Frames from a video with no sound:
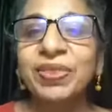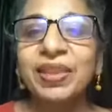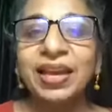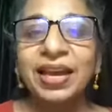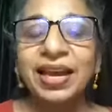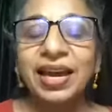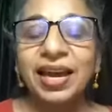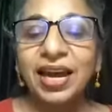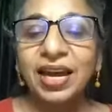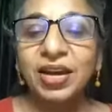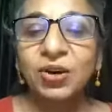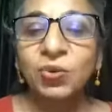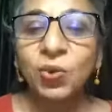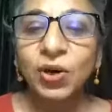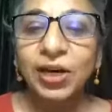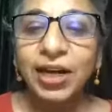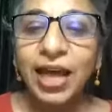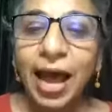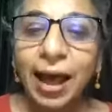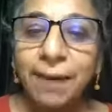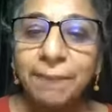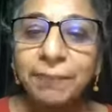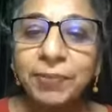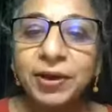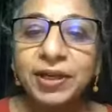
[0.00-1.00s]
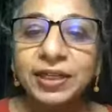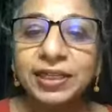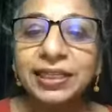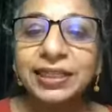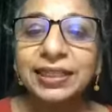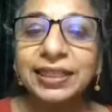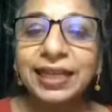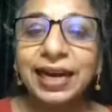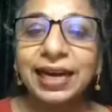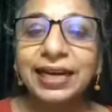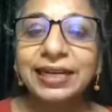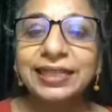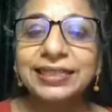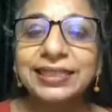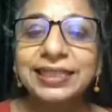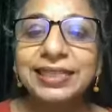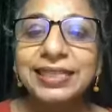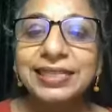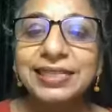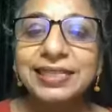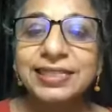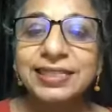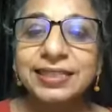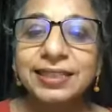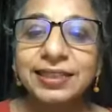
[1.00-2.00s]
And what happened in that
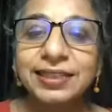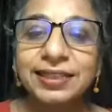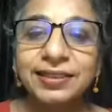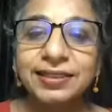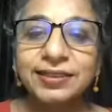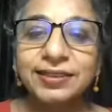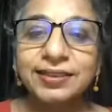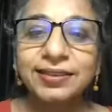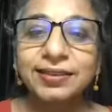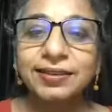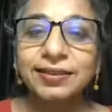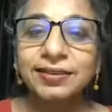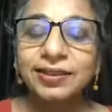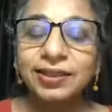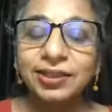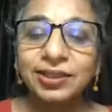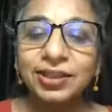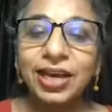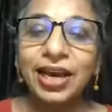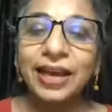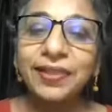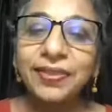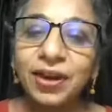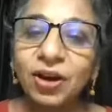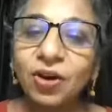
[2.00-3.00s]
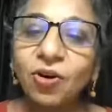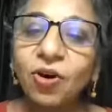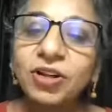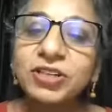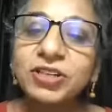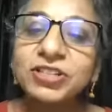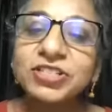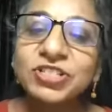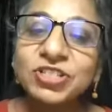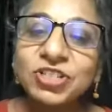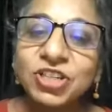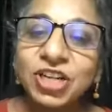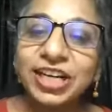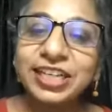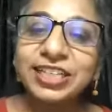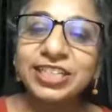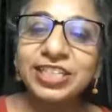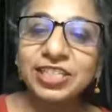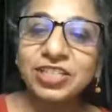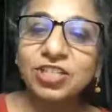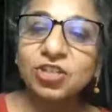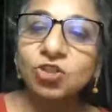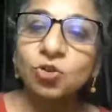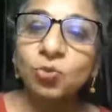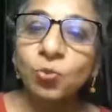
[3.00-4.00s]
is that and they called
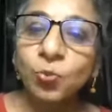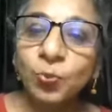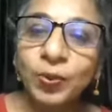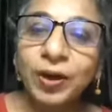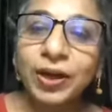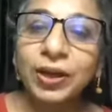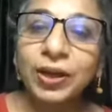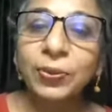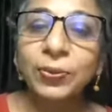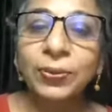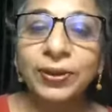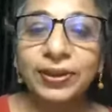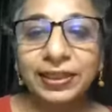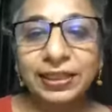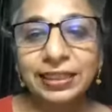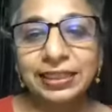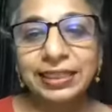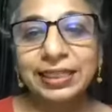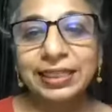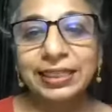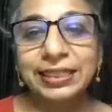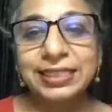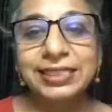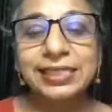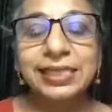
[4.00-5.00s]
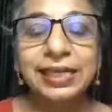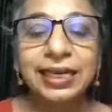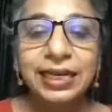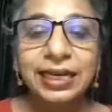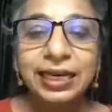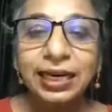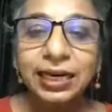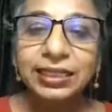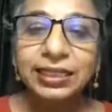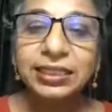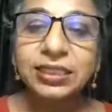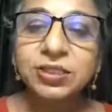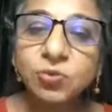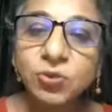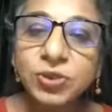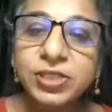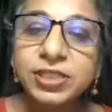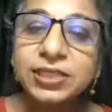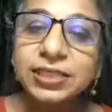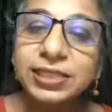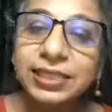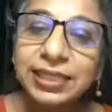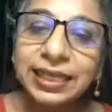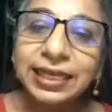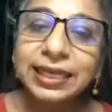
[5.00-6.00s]
strangers to play with the kids, and it was
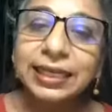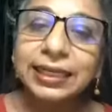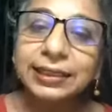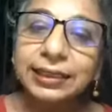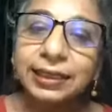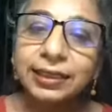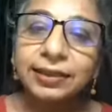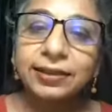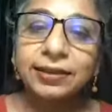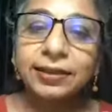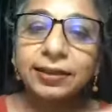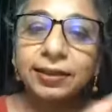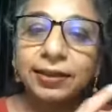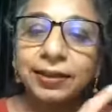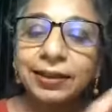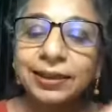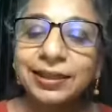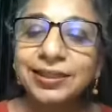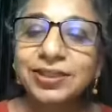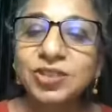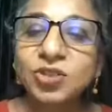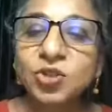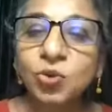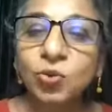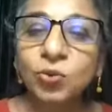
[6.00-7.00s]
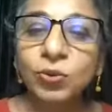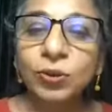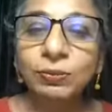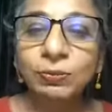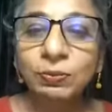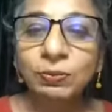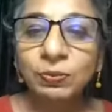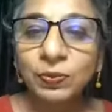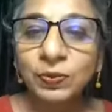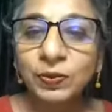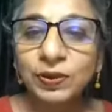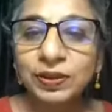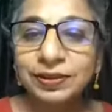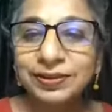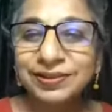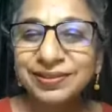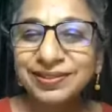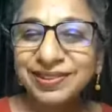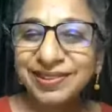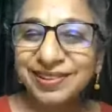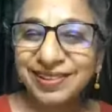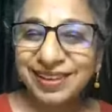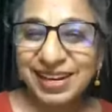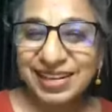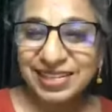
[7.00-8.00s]
seen that the kids who were
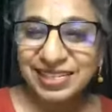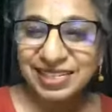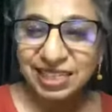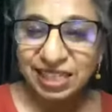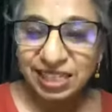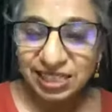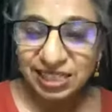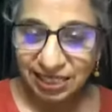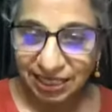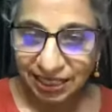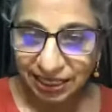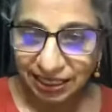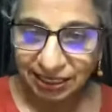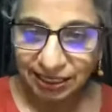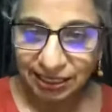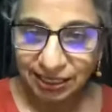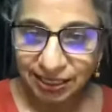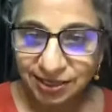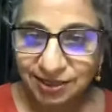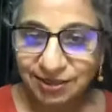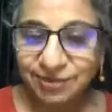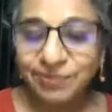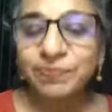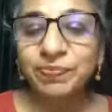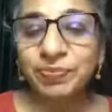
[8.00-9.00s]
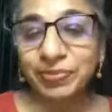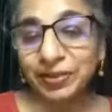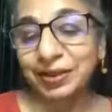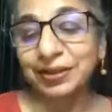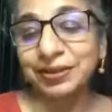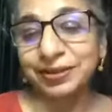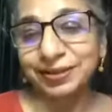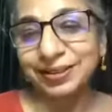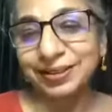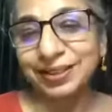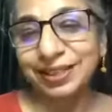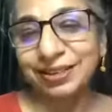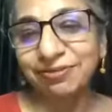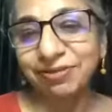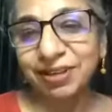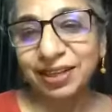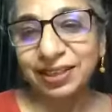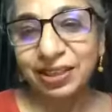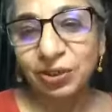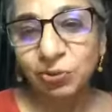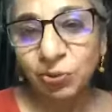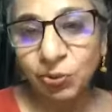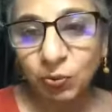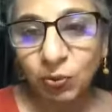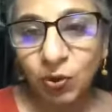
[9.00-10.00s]
dressed as girls, in fact they
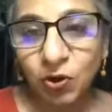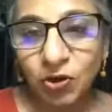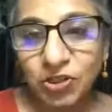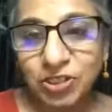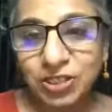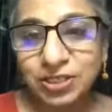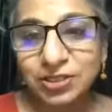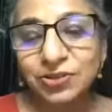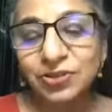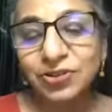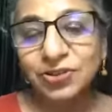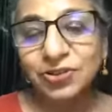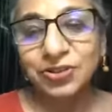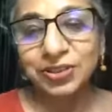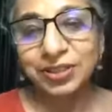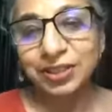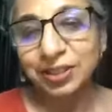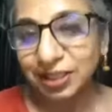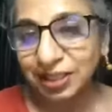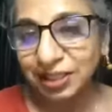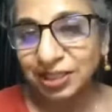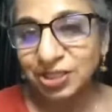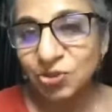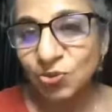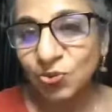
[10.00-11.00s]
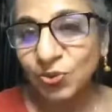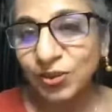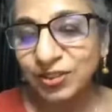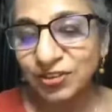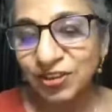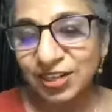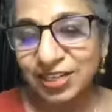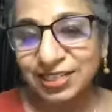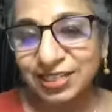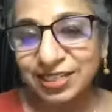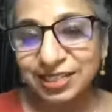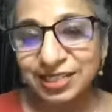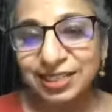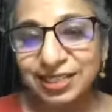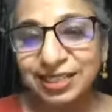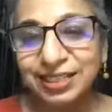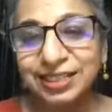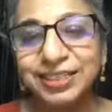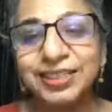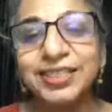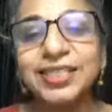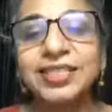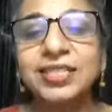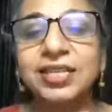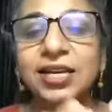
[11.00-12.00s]
were boys, so the kids who were dressed as
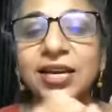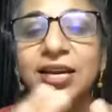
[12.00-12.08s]
girls,